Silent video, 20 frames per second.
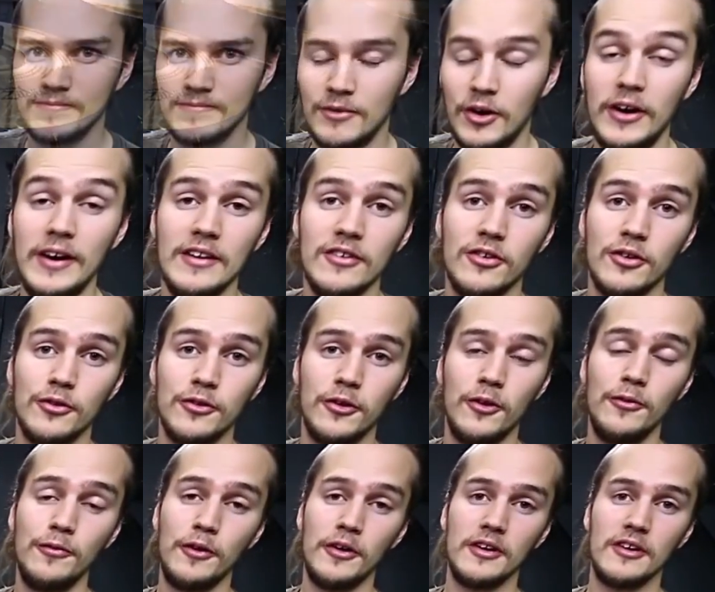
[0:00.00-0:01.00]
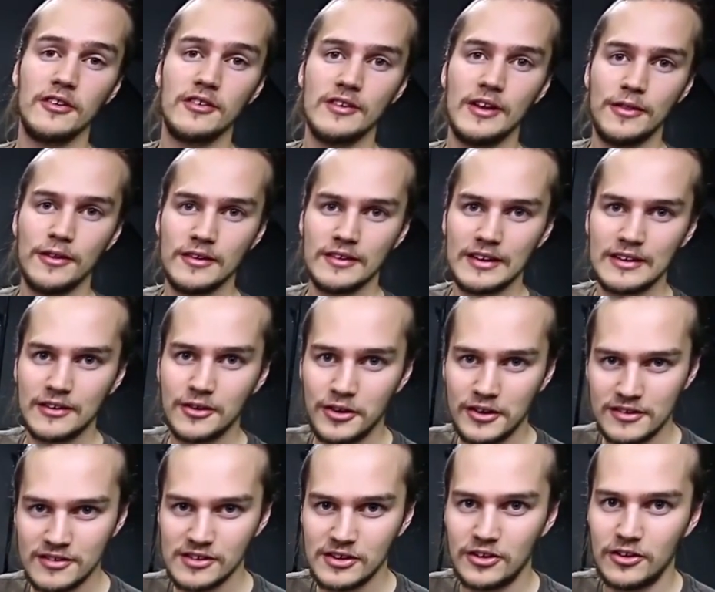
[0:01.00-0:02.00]
Alright, so far there's nothing that
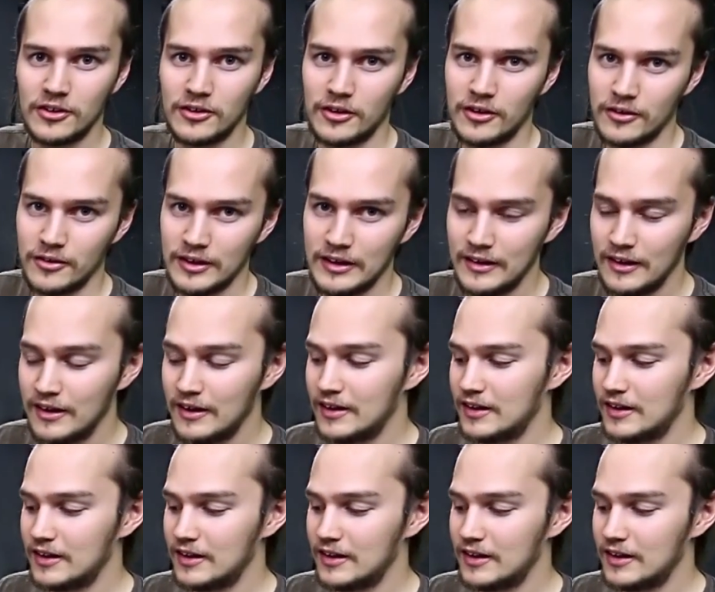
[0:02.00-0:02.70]
crazy going on, right?